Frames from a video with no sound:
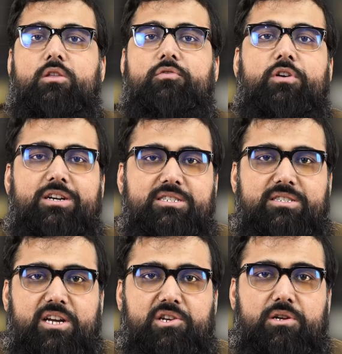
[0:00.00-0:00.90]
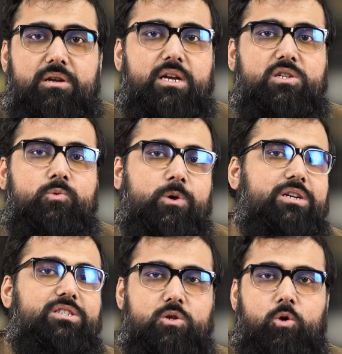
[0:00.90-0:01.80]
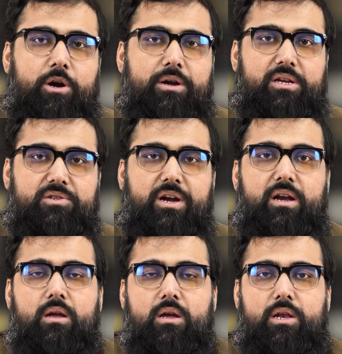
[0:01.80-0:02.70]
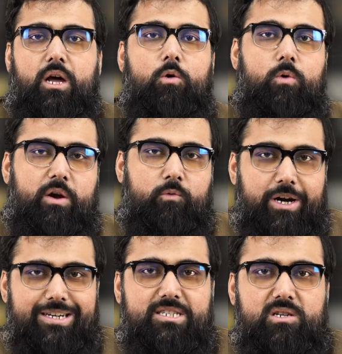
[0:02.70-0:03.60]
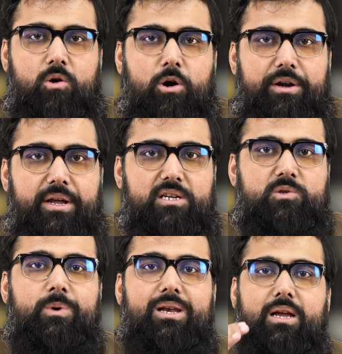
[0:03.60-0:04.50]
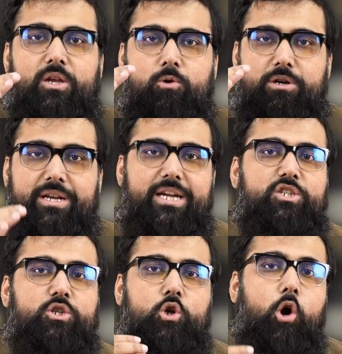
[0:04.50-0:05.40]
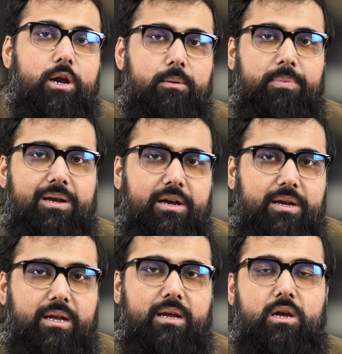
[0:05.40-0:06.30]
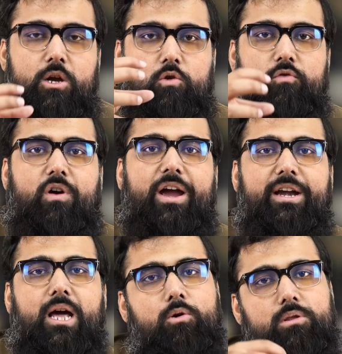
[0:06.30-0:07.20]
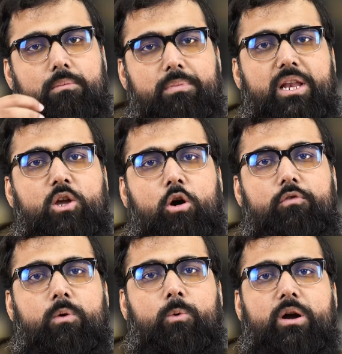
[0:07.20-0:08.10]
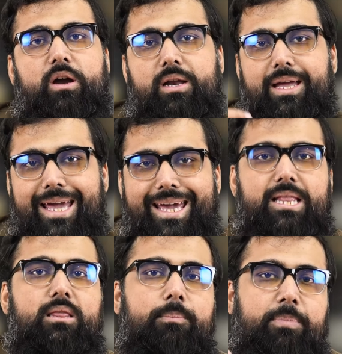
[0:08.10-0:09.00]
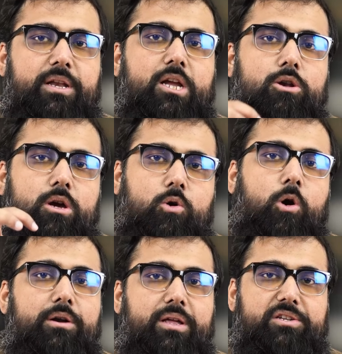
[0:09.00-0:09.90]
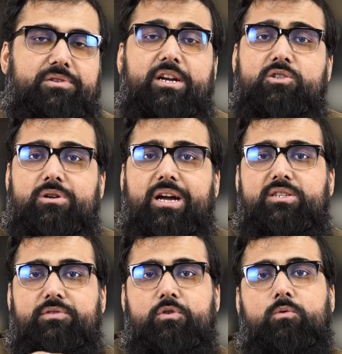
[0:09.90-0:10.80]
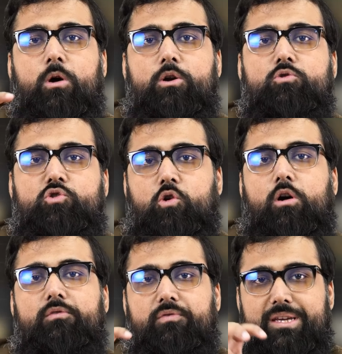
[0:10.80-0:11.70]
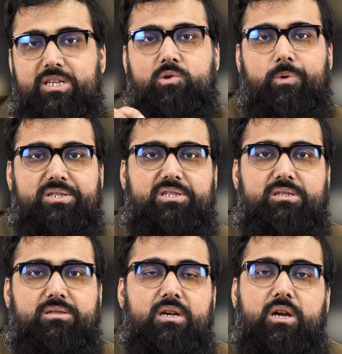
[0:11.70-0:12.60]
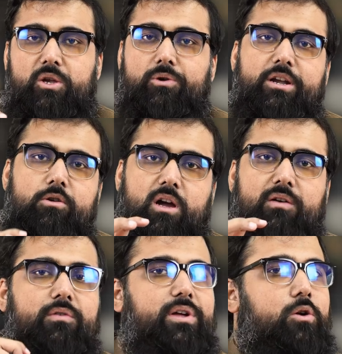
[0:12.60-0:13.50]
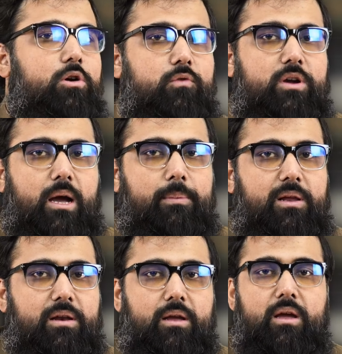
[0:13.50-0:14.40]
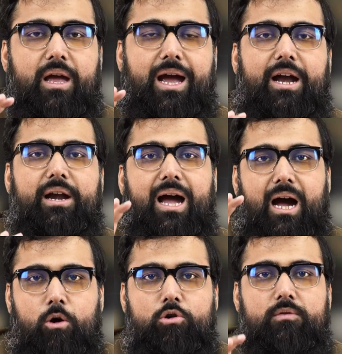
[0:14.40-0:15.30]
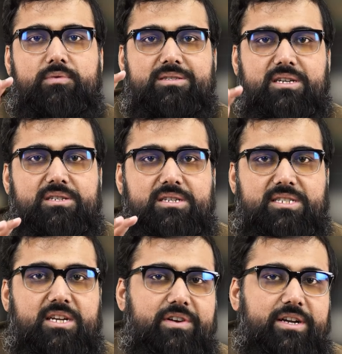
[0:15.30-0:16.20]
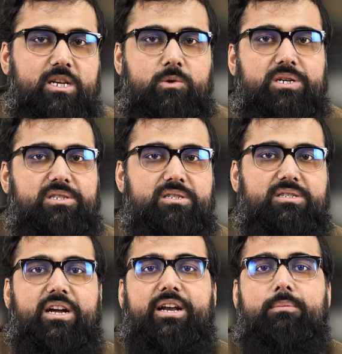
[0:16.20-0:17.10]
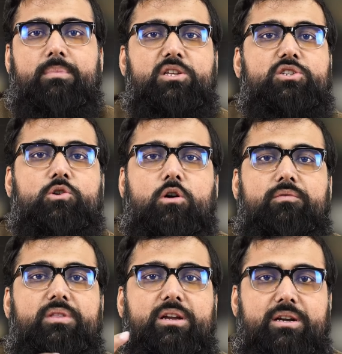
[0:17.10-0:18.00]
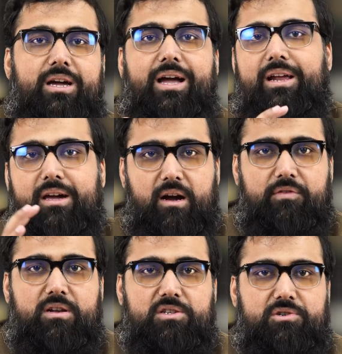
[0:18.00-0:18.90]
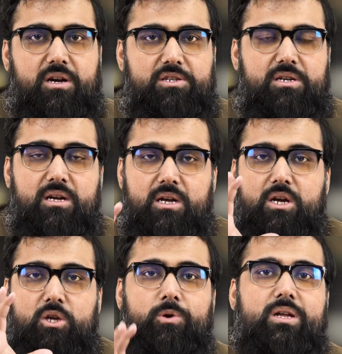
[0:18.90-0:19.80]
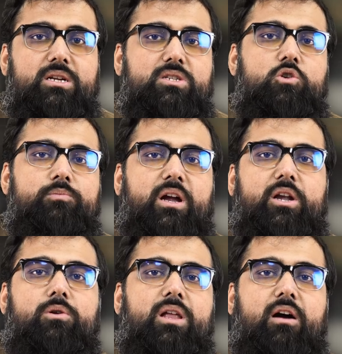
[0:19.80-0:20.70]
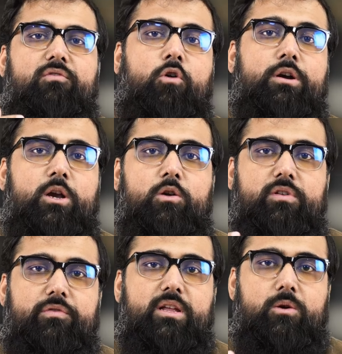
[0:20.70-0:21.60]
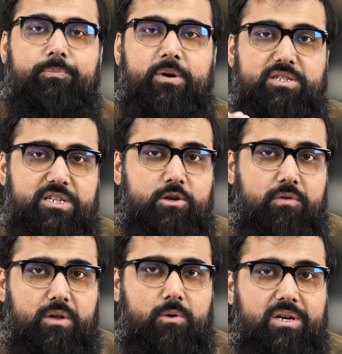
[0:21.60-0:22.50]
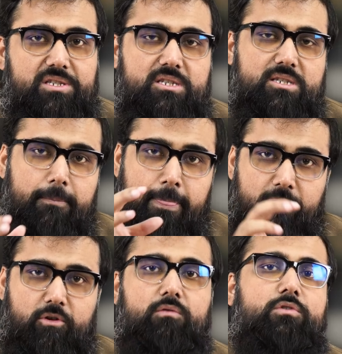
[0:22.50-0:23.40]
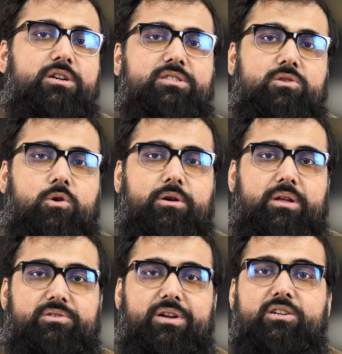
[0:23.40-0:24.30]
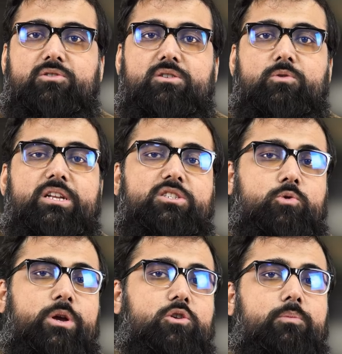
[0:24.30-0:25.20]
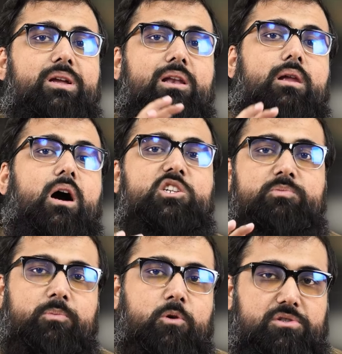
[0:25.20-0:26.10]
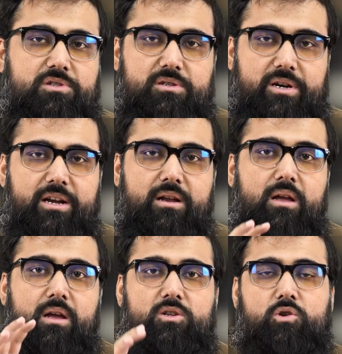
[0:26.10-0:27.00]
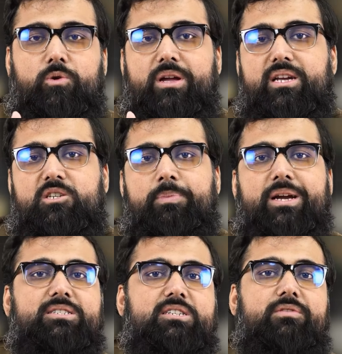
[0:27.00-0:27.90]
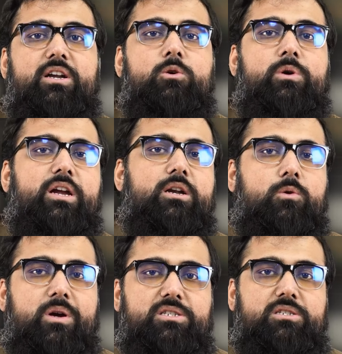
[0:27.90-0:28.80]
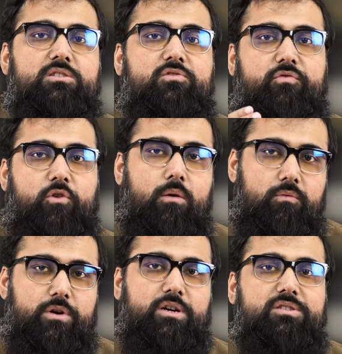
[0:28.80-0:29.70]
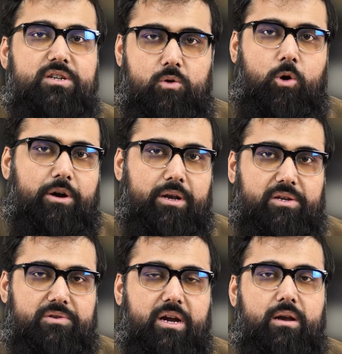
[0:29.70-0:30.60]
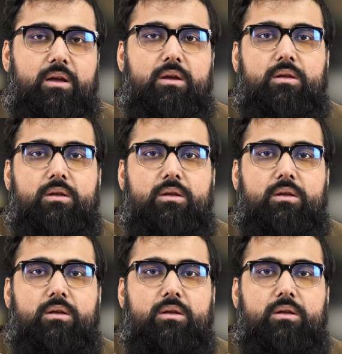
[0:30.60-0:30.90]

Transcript: the first section is words in context, right? Now, words in context will, test your ability to find out the meaning of a word in the particular context, right? So guys, if you want to solve these questions, you need to have a very good vocabulary. And out of the 16-17 questions that I mentioned of the entire craft and structure, you can assume that you will have 40 to 50% of the questions from words in context, right? So it's going to be a large proportions, right? So you can expect 7 to 8 questions from words in context, right?